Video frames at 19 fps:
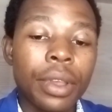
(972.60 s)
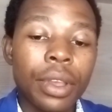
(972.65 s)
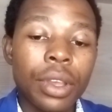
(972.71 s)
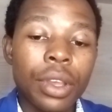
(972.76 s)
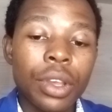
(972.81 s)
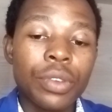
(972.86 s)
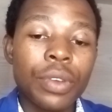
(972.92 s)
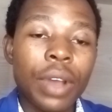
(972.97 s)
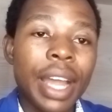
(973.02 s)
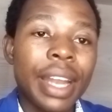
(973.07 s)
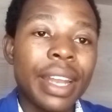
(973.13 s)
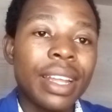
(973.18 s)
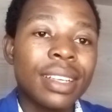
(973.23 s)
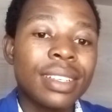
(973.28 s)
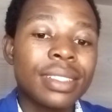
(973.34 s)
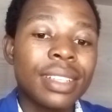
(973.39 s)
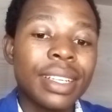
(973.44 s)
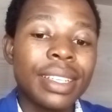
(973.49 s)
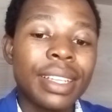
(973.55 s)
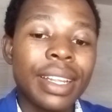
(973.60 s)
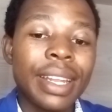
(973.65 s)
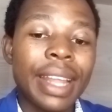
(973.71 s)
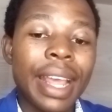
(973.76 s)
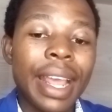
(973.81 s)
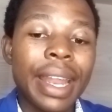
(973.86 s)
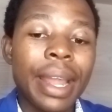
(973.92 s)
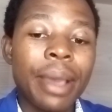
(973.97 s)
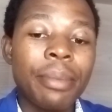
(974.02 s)
To understand the
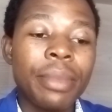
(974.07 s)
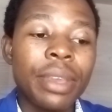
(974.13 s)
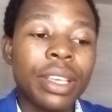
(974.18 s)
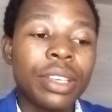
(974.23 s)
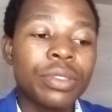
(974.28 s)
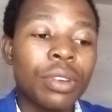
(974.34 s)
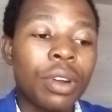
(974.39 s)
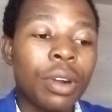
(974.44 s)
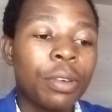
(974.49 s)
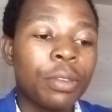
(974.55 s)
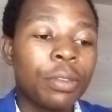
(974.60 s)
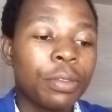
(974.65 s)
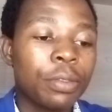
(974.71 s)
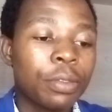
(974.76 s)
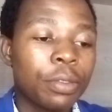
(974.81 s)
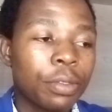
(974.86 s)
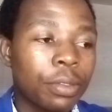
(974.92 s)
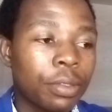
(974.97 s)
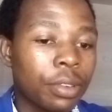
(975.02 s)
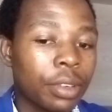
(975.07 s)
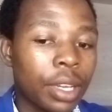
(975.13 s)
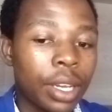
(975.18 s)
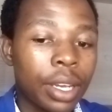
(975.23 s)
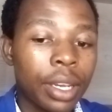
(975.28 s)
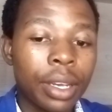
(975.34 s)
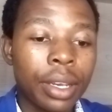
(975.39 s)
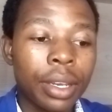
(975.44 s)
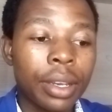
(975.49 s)
dynamics of
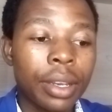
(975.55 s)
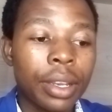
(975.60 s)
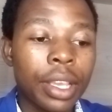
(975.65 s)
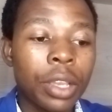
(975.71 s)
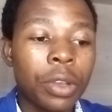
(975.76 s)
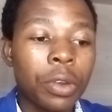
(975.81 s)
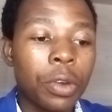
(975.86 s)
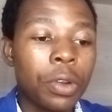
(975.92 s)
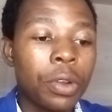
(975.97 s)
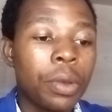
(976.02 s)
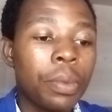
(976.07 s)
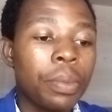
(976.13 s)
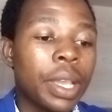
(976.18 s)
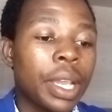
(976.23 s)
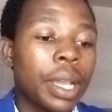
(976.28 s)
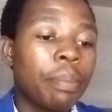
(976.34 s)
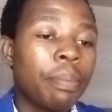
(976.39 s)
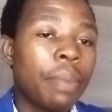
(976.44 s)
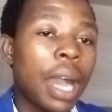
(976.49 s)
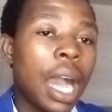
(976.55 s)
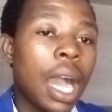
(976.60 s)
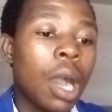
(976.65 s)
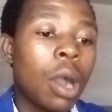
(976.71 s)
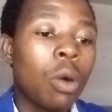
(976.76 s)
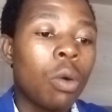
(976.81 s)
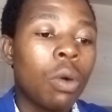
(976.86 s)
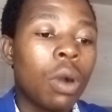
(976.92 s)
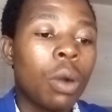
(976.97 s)
uh, economic
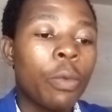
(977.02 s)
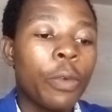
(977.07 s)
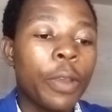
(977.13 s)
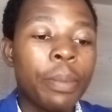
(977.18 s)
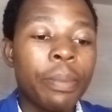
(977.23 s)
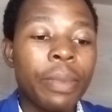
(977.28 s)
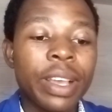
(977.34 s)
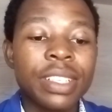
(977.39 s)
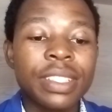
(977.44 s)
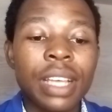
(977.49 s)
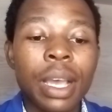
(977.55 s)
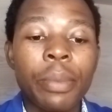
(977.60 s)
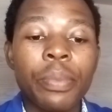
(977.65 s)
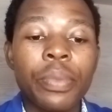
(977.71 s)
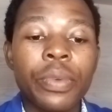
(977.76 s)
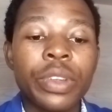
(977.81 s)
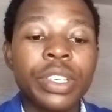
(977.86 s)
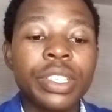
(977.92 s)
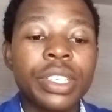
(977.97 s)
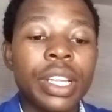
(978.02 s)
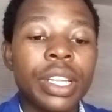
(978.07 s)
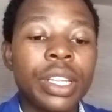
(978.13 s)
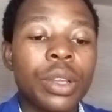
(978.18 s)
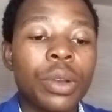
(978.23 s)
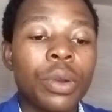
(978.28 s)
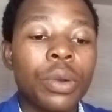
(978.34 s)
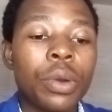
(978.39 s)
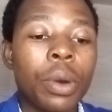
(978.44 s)
power, we must appreciate the
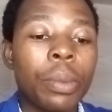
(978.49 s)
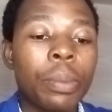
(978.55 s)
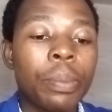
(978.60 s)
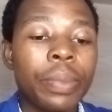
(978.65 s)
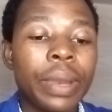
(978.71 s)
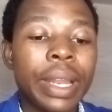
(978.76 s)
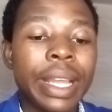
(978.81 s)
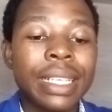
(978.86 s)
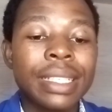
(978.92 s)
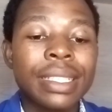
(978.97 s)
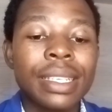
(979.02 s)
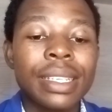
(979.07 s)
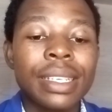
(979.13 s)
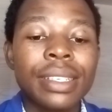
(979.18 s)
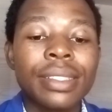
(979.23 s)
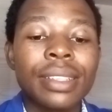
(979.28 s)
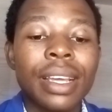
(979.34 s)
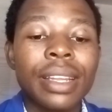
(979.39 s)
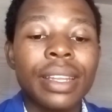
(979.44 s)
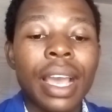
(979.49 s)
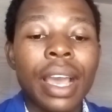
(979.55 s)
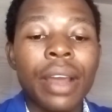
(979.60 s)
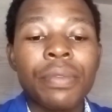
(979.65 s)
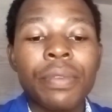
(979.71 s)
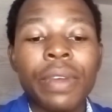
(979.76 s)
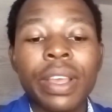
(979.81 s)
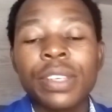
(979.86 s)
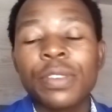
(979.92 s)
complexities that
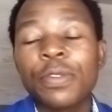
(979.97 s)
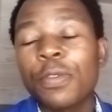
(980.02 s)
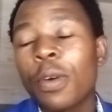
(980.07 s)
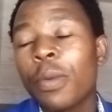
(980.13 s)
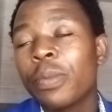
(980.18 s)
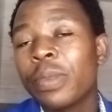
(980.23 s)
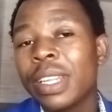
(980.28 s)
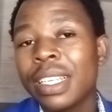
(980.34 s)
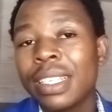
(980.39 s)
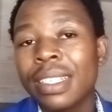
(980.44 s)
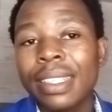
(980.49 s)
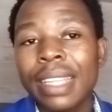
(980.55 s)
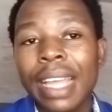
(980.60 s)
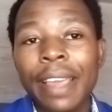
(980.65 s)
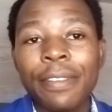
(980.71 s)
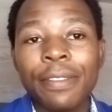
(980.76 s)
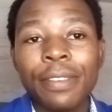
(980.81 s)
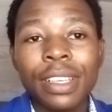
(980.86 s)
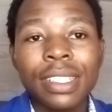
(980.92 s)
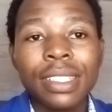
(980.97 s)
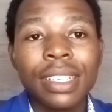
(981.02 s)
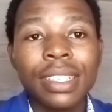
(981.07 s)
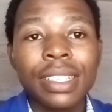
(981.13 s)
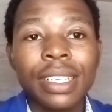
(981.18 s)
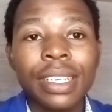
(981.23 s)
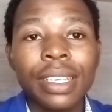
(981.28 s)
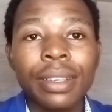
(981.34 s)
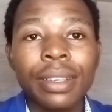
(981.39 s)
arise from this diversity